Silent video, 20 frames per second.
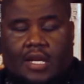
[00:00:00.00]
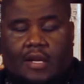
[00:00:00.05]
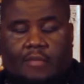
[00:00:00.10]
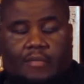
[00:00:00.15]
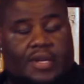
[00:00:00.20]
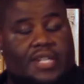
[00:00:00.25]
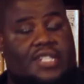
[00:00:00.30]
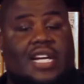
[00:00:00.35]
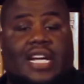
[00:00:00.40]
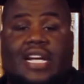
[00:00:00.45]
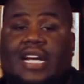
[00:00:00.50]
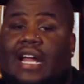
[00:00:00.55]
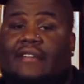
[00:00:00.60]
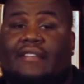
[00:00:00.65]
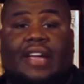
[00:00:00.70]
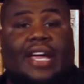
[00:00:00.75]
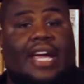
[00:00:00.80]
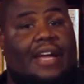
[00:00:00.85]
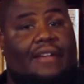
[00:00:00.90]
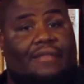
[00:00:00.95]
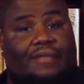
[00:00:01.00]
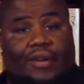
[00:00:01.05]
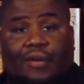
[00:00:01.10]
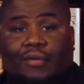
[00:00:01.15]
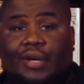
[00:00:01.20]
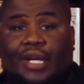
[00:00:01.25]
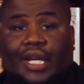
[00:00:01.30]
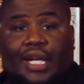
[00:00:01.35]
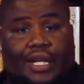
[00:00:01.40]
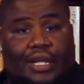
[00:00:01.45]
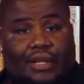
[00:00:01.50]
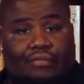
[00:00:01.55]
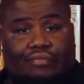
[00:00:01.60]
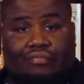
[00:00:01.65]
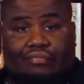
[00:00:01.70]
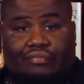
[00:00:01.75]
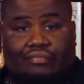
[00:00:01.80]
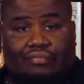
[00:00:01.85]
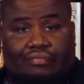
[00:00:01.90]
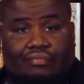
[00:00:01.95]
Bitch, ain't never had no heat.
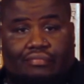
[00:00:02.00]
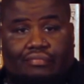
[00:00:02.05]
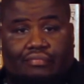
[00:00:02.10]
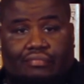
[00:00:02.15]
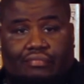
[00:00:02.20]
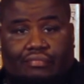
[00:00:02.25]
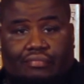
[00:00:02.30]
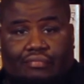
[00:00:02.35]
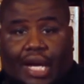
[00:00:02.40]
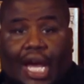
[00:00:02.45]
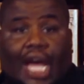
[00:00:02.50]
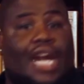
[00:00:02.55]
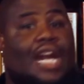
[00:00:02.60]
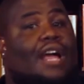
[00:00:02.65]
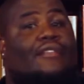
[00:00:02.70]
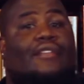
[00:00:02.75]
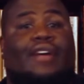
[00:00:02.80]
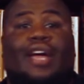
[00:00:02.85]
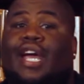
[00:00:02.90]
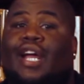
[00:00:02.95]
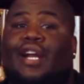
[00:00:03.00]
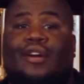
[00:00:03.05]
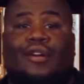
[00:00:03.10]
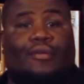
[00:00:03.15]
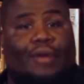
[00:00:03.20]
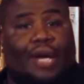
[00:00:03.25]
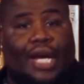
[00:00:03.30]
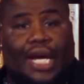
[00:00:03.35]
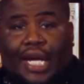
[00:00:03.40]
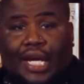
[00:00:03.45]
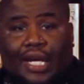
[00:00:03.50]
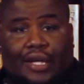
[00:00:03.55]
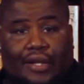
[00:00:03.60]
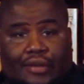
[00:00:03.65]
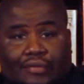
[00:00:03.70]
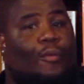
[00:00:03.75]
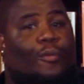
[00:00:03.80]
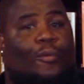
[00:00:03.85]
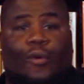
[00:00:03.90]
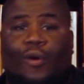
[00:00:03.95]
Ain't never had no air.
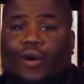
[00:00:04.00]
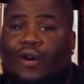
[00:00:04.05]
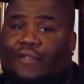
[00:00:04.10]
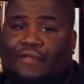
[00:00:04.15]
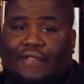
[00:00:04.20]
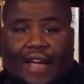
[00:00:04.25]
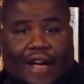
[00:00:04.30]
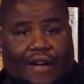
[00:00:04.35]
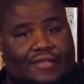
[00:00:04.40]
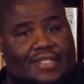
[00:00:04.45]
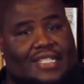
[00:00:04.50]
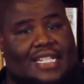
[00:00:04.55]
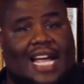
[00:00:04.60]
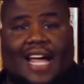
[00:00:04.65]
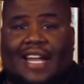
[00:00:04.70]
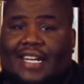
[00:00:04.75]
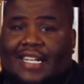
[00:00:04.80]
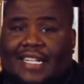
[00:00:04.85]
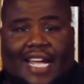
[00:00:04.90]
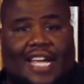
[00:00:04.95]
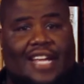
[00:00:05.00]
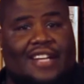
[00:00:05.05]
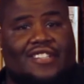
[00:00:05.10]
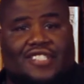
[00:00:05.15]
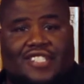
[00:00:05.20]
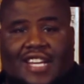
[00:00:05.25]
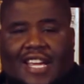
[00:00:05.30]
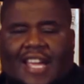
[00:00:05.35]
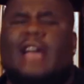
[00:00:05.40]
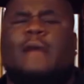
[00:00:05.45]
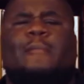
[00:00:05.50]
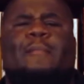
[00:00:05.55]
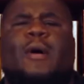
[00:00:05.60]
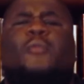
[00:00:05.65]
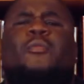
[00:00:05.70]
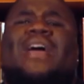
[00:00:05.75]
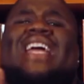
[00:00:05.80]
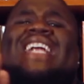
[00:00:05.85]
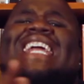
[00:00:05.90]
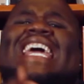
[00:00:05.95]
Water fountains out of date and shit.
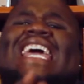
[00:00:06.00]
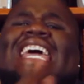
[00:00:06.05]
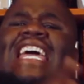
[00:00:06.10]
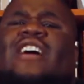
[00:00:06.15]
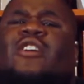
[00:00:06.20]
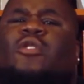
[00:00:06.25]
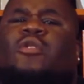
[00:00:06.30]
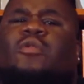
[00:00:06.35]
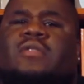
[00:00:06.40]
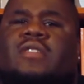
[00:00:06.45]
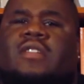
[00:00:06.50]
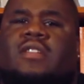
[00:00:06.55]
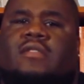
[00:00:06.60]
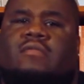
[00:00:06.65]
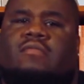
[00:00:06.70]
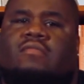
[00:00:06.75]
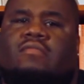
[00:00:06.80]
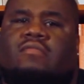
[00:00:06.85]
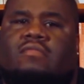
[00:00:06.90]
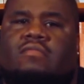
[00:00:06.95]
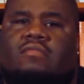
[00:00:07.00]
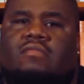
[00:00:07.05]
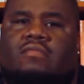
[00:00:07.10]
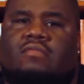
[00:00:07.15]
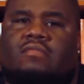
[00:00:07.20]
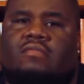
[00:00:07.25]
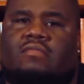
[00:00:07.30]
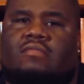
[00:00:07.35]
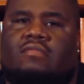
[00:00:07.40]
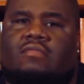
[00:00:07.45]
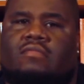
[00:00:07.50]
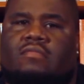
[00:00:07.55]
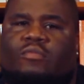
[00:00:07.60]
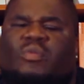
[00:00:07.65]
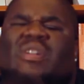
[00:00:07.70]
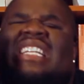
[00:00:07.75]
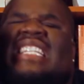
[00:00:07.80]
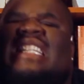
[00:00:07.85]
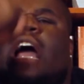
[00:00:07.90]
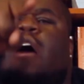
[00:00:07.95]
But we dealt.
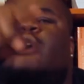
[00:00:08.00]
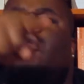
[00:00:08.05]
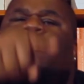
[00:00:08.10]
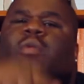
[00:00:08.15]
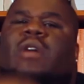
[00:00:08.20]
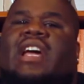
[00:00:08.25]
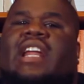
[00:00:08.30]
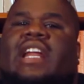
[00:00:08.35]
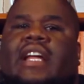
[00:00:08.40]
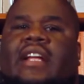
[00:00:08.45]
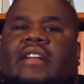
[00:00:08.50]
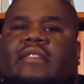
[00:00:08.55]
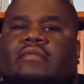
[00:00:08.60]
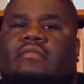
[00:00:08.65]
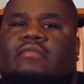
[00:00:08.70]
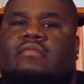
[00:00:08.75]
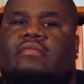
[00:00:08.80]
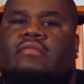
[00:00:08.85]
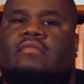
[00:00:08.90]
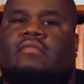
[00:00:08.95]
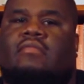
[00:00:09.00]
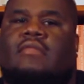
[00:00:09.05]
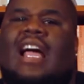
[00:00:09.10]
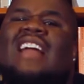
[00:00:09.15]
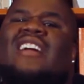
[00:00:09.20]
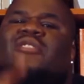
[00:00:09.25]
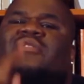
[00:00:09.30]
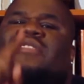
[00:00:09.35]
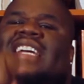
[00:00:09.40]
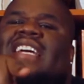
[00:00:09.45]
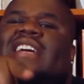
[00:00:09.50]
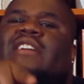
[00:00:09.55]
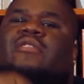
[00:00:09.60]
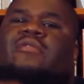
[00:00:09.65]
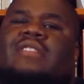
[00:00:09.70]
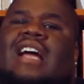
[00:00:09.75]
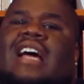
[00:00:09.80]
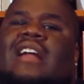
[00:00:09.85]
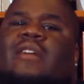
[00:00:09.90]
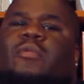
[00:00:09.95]
We dealt with it. I know
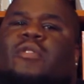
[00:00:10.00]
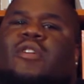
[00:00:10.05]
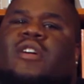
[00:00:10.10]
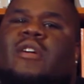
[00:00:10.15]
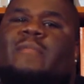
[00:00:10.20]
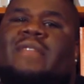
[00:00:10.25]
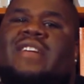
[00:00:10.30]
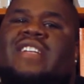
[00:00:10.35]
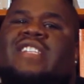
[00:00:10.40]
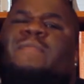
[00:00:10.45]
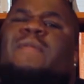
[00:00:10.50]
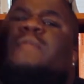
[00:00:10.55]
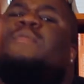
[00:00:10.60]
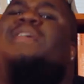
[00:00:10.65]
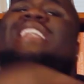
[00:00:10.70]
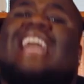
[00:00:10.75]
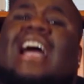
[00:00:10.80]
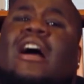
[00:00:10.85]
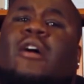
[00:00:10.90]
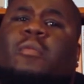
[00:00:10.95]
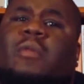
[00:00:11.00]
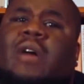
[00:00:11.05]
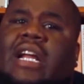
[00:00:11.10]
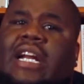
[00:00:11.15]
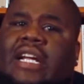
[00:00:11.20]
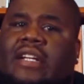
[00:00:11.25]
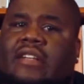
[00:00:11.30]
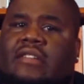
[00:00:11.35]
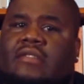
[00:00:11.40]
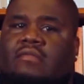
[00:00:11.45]
deal, not a word, bitch, but we dealt with it.